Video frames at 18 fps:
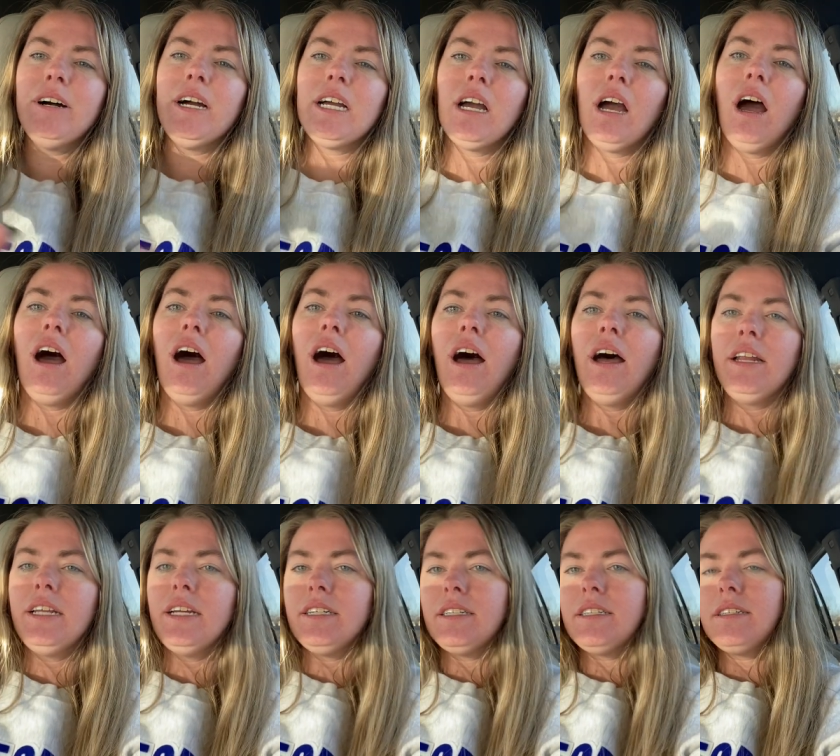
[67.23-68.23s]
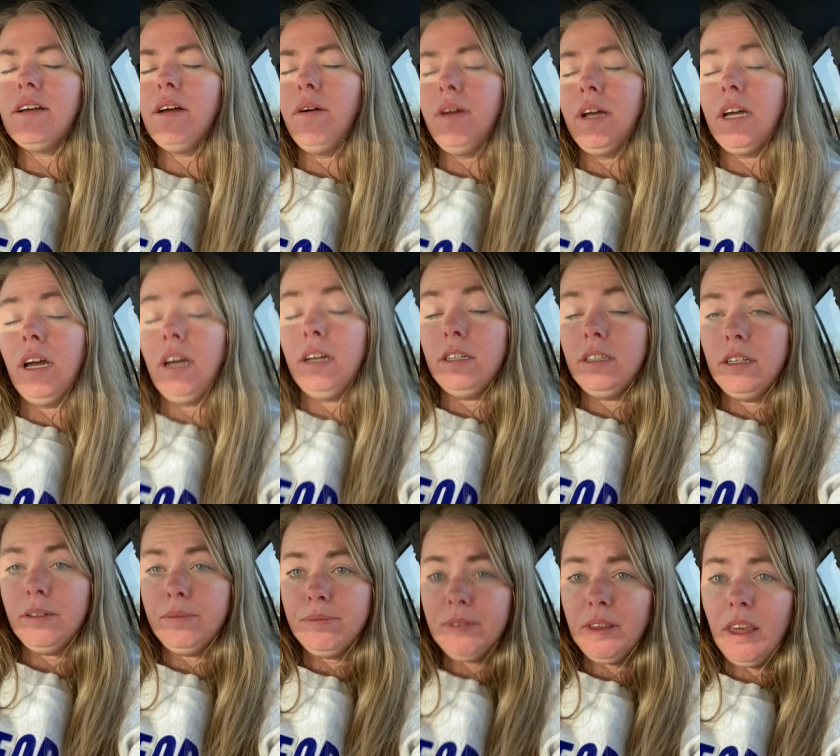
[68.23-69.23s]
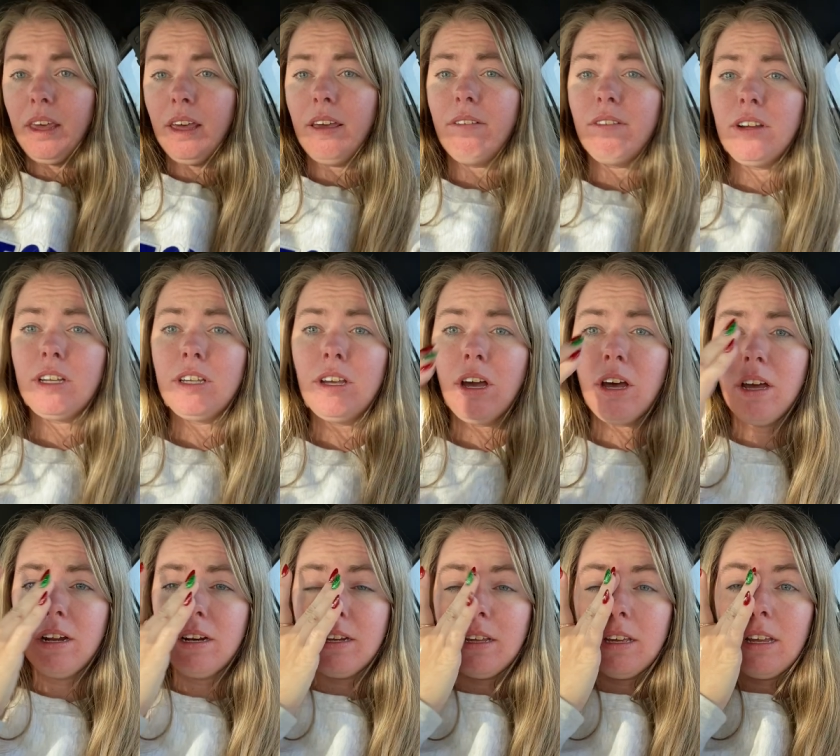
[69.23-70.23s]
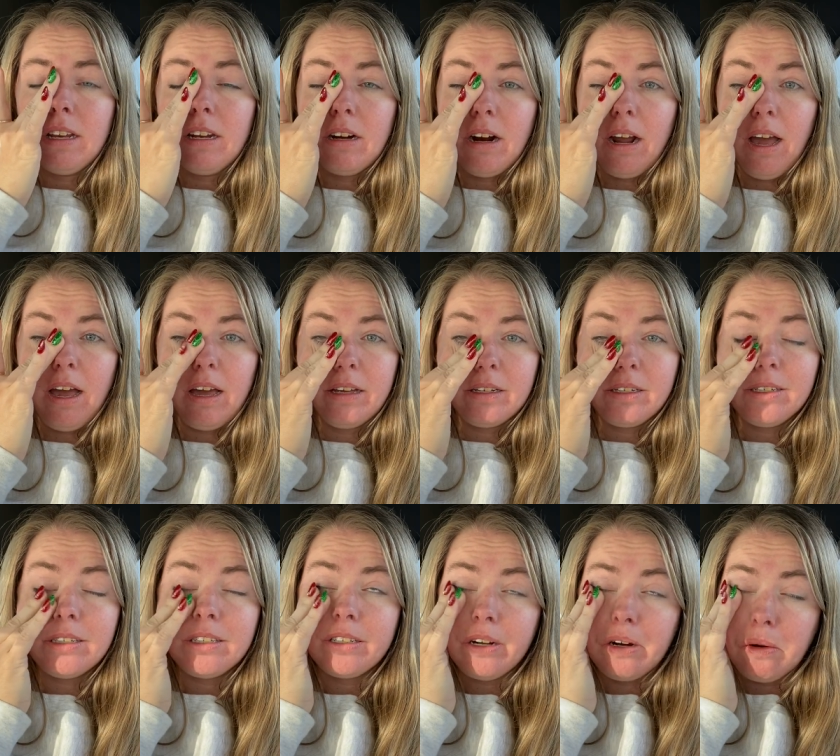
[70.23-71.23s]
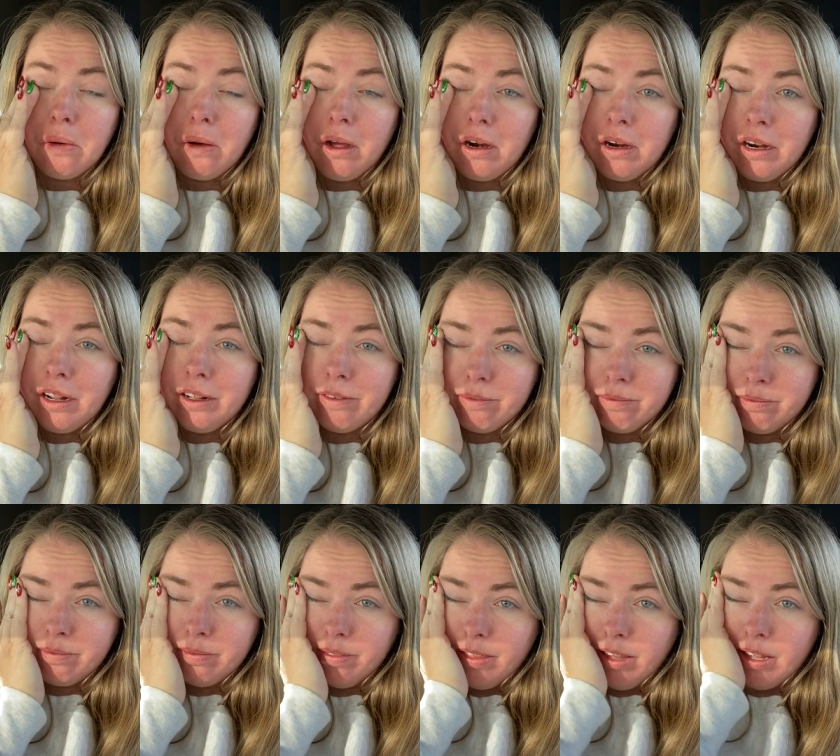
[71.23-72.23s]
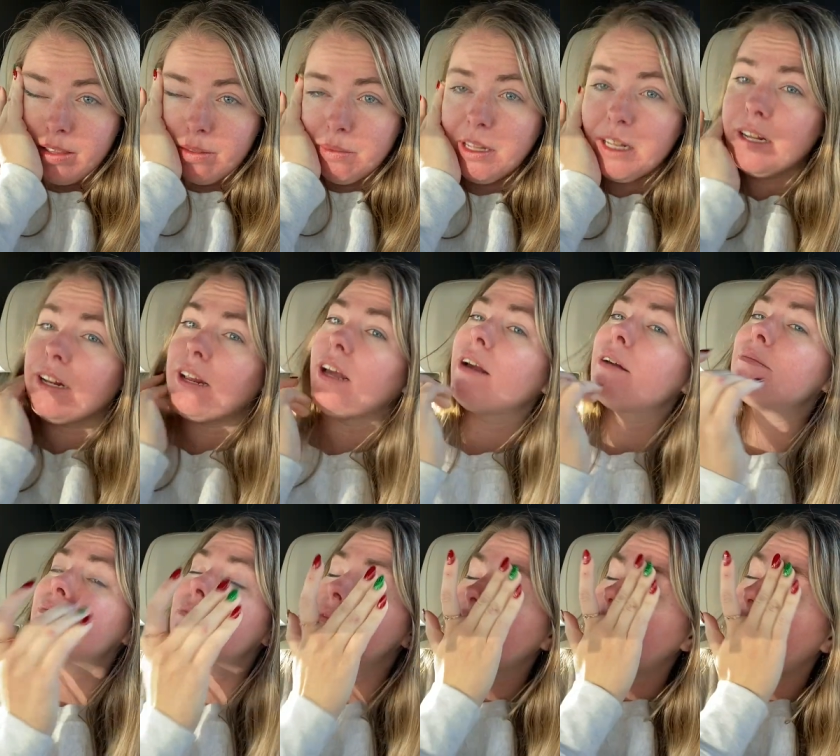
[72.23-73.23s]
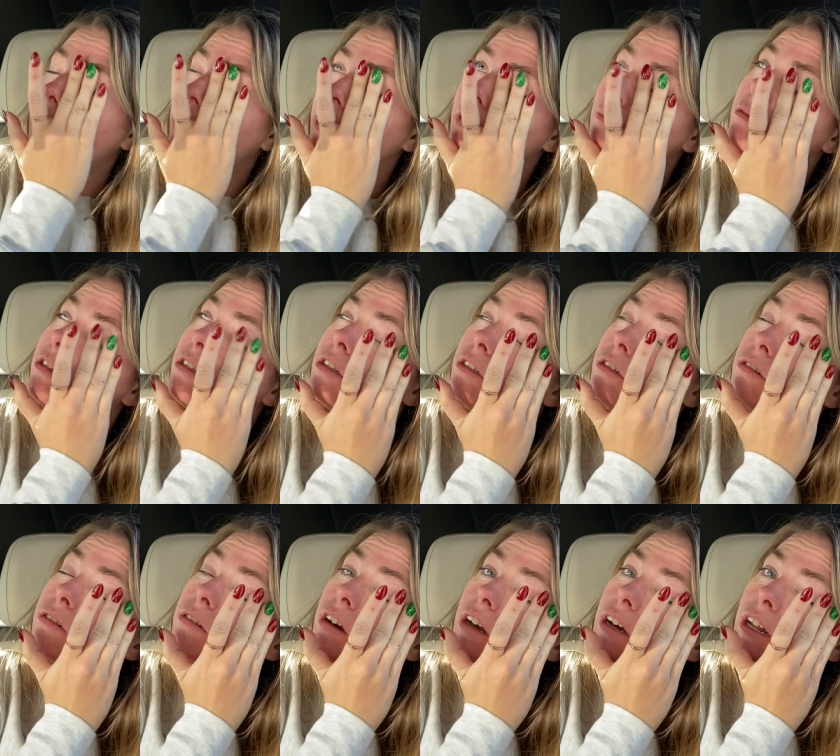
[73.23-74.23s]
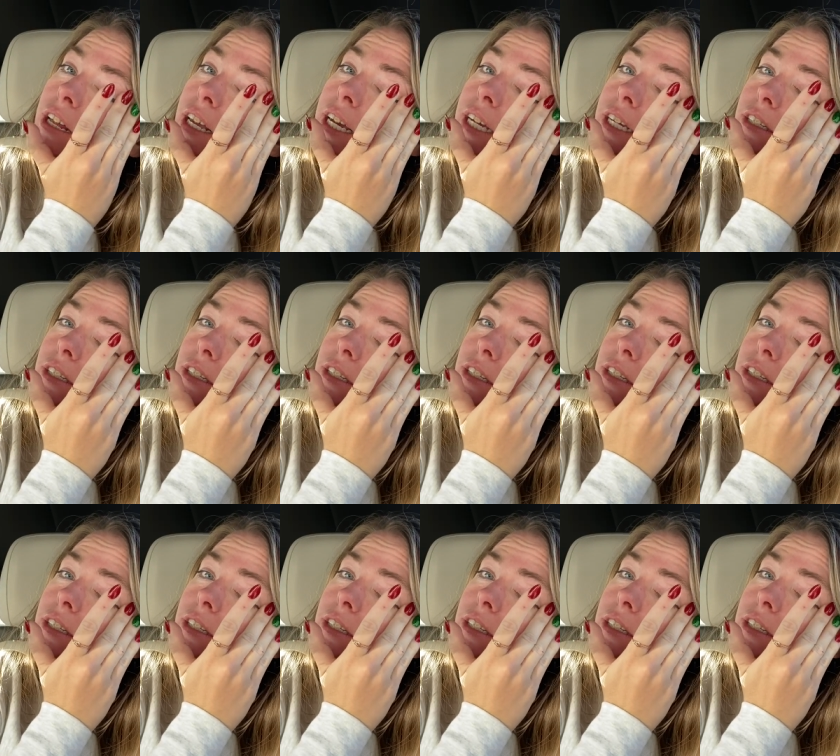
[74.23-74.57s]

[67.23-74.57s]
my god, oh my gosh. You yawn and your eyes just start watering. That's me today. I'm struggling,